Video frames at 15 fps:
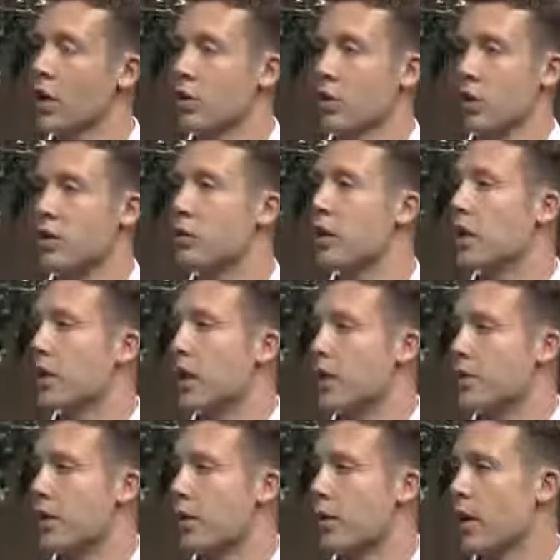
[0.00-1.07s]
So he's been
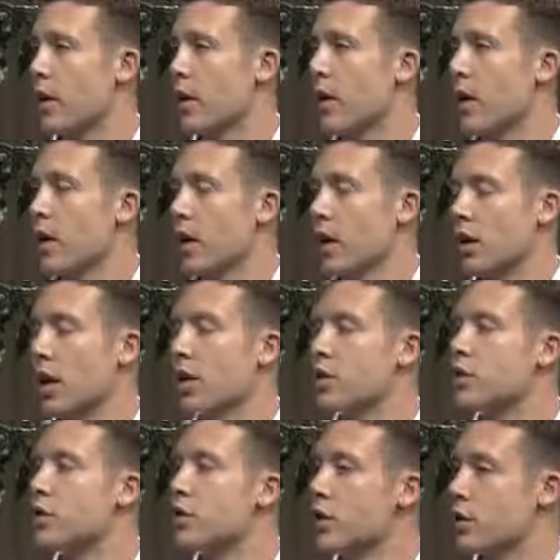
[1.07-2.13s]
alleged that way,
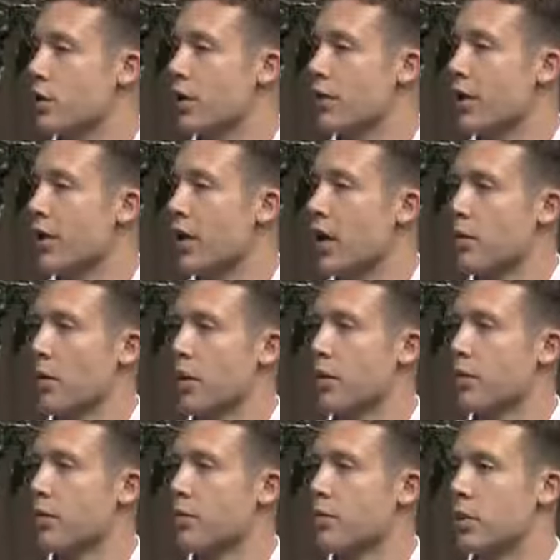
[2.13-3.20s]
alleged to have done that, but
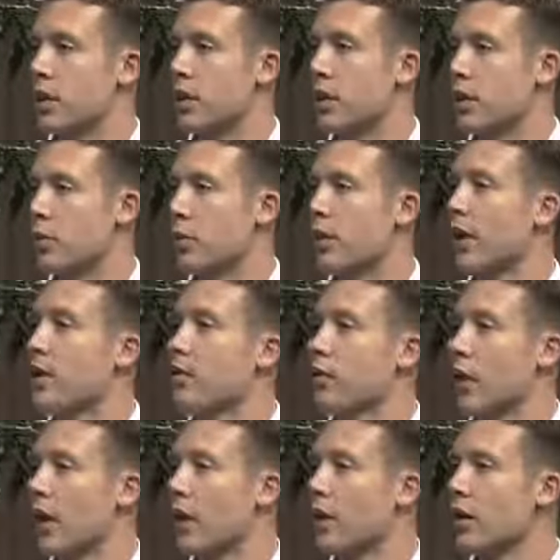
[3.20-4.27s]
is being held without
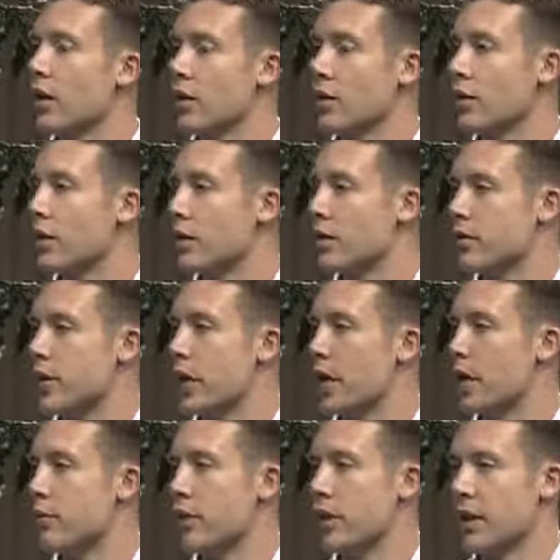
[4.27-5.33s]
trial. And during his
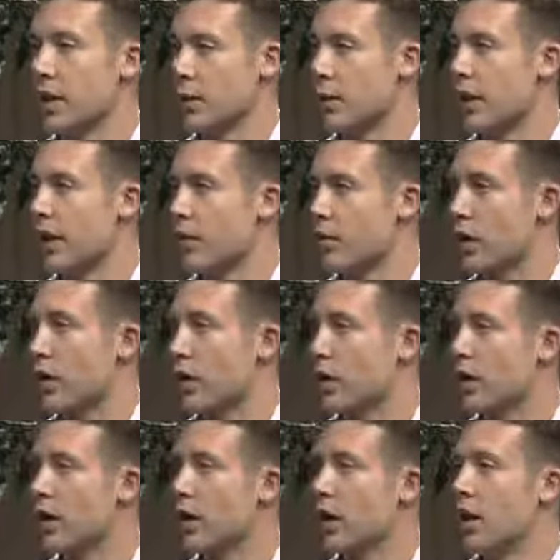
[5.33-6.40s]
time being held without
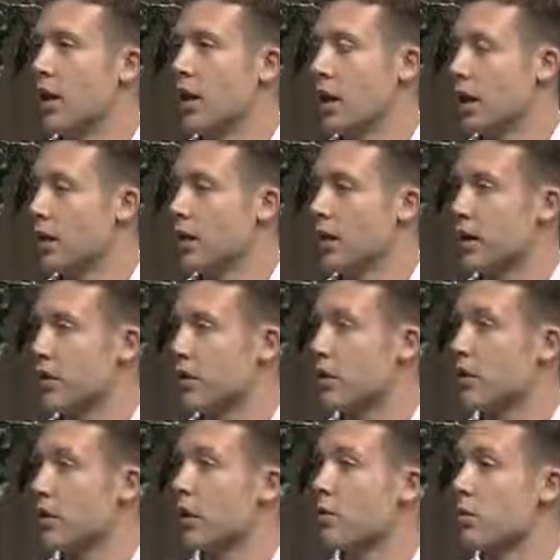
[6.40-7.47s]
trial, he's
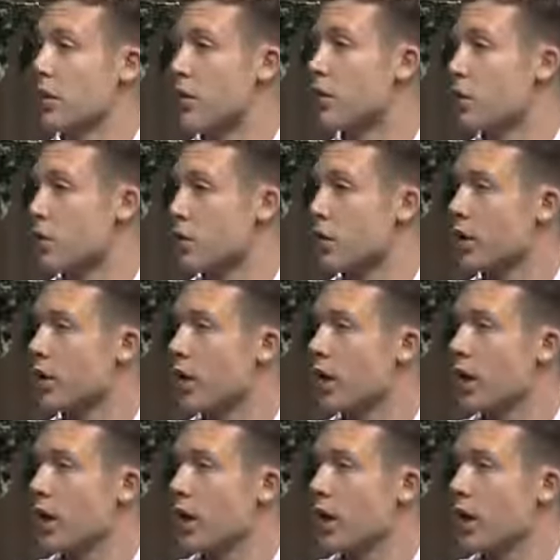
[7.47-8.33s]
clearly been tortured.